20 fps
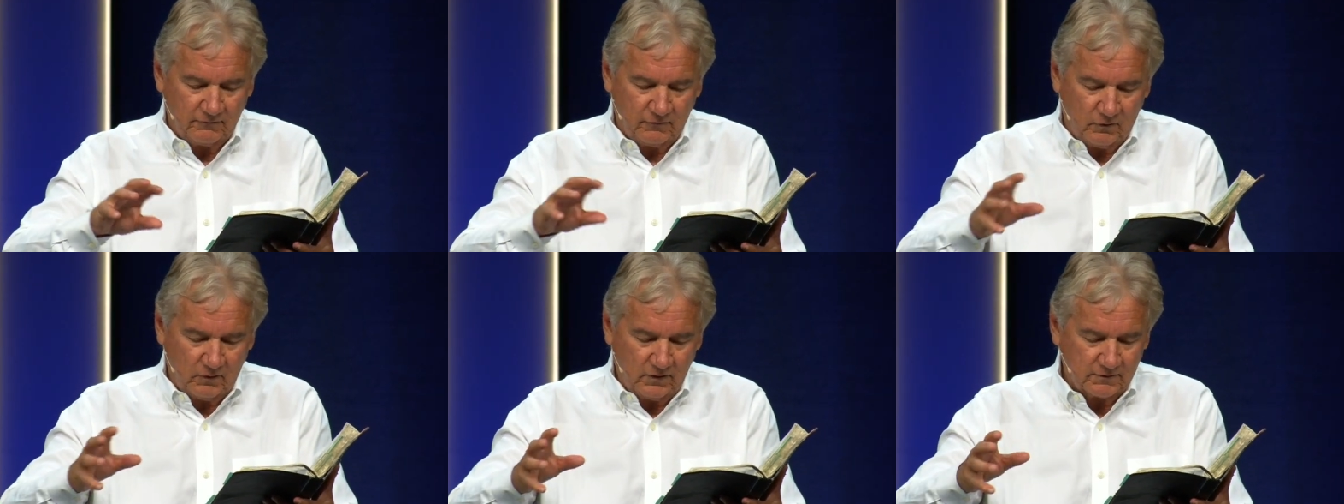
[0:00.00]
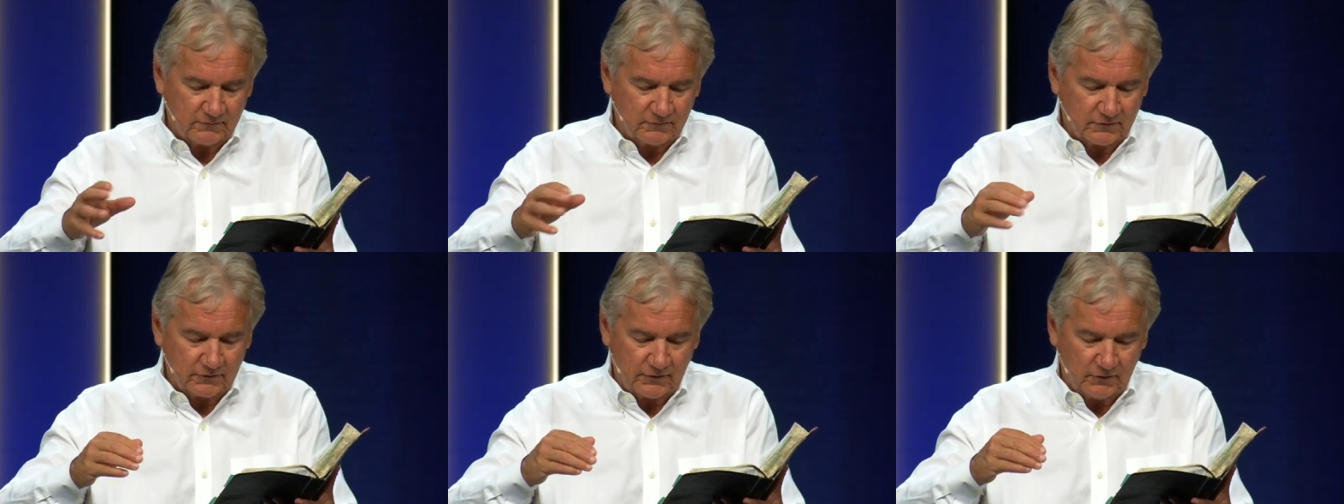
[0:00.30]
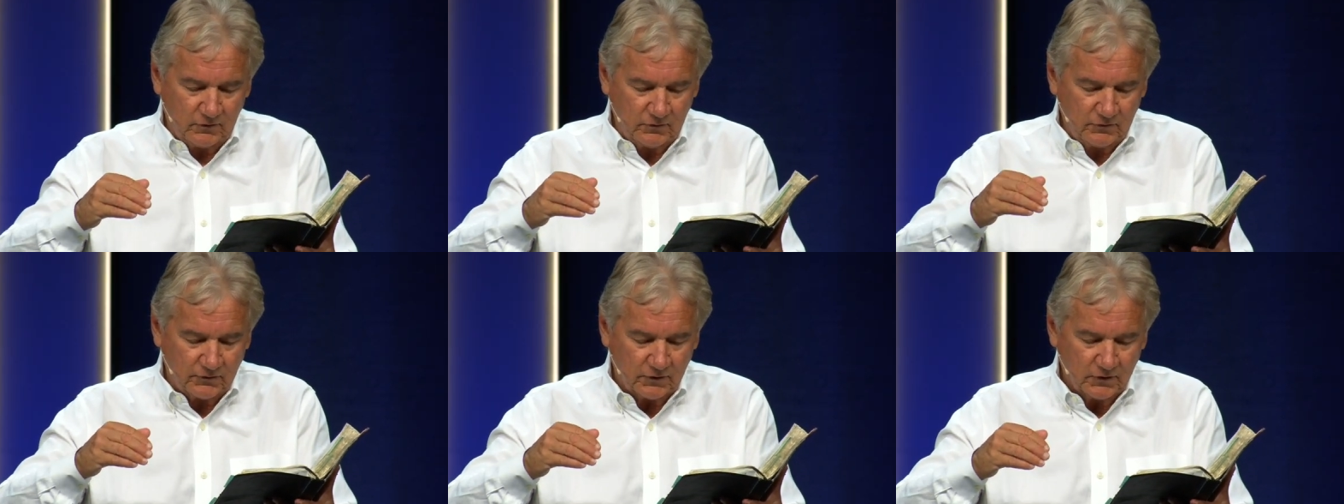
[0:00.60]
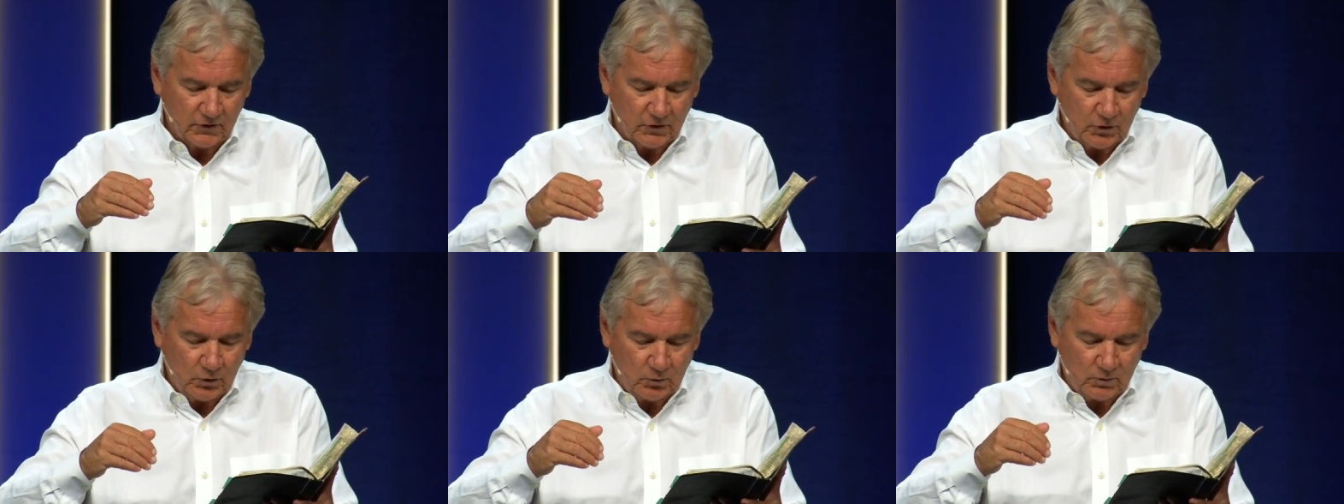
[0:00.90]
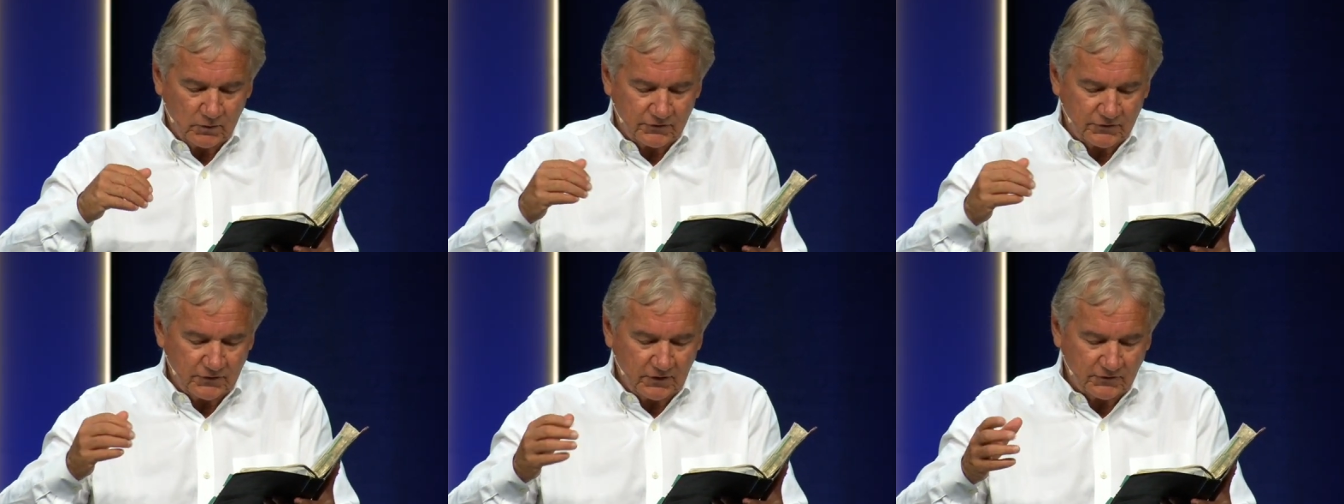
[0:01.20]
Avoid them. For those
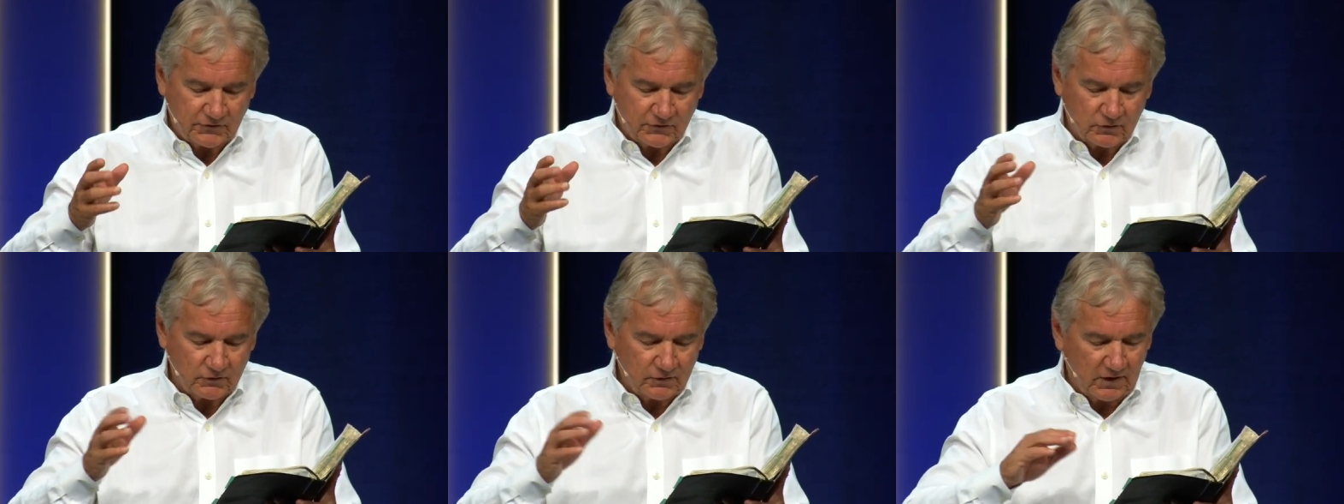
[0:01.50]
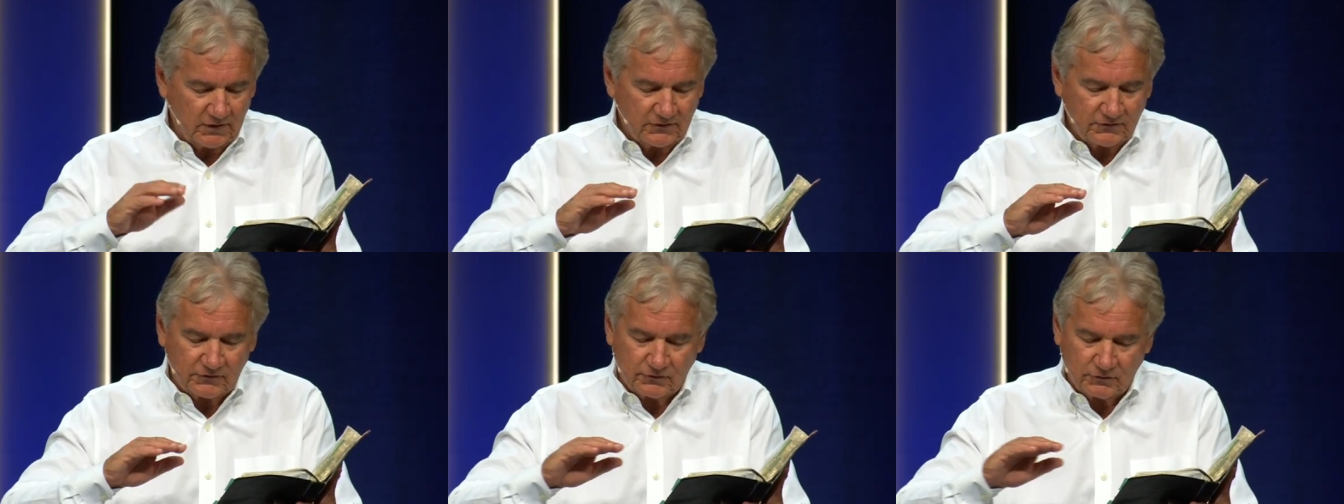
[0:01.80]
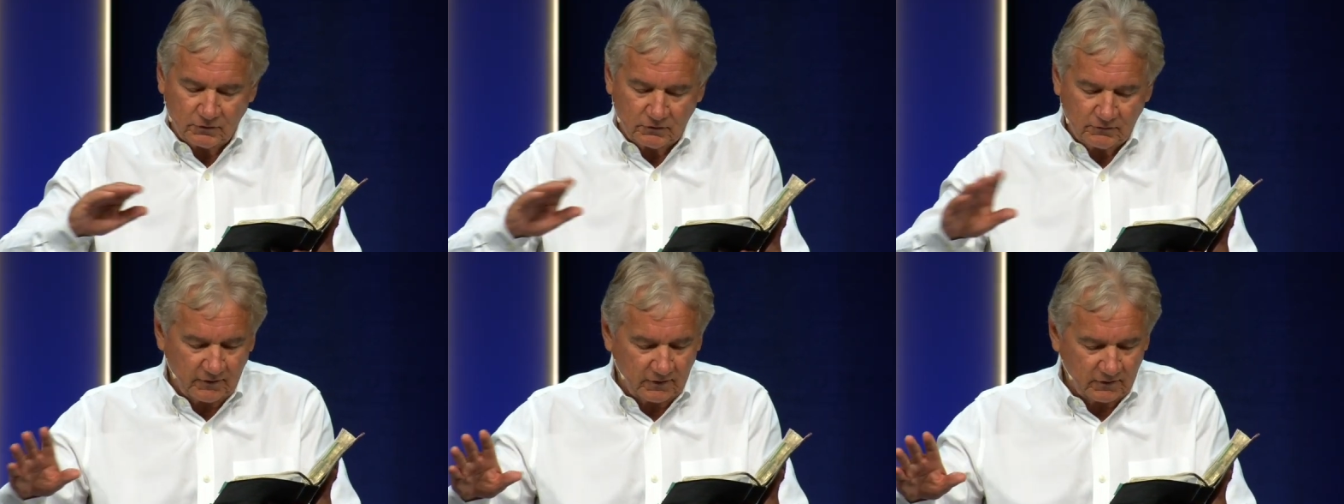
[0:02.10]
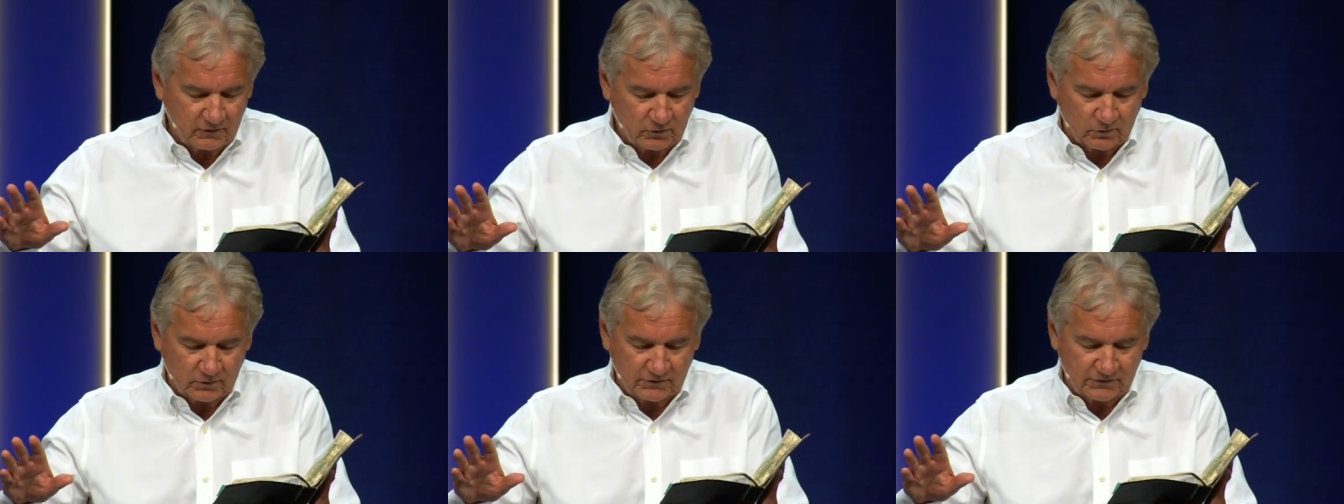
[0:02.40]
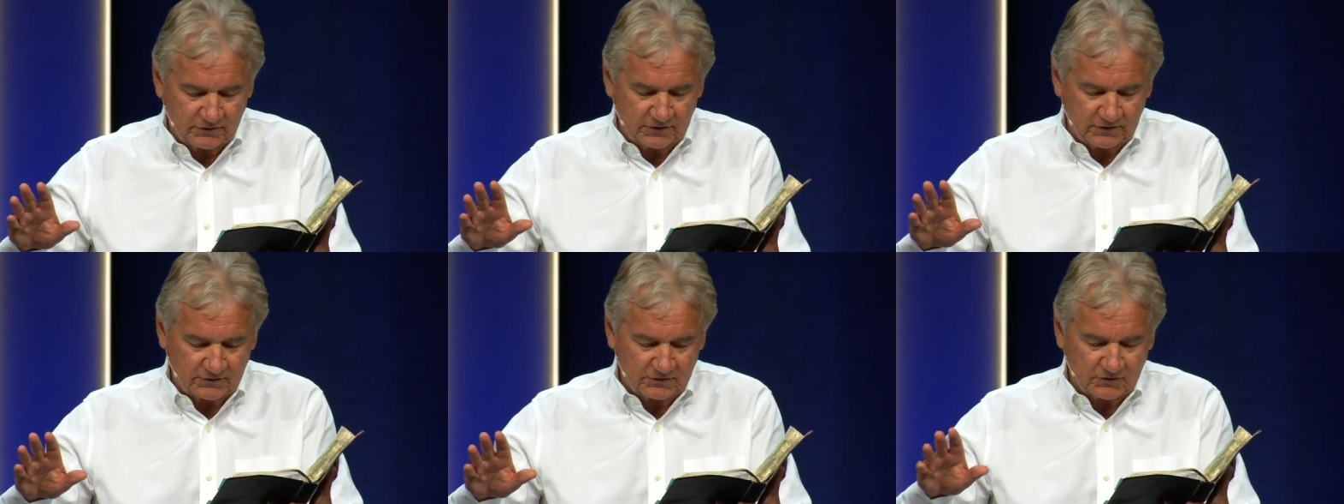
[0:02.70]
who are such do not serve our
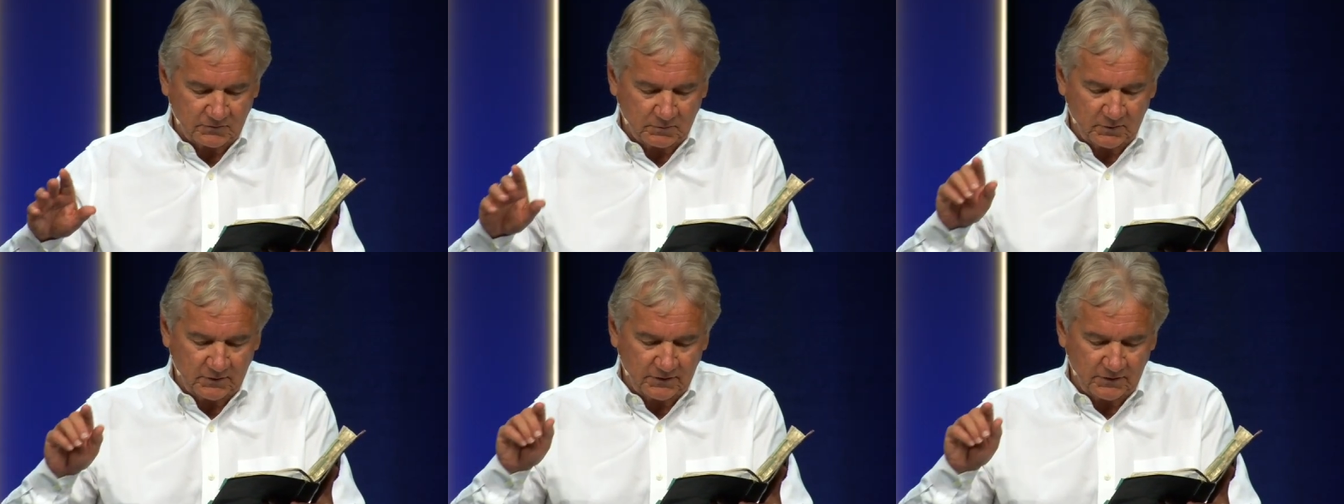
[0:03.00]
Lord Jesus,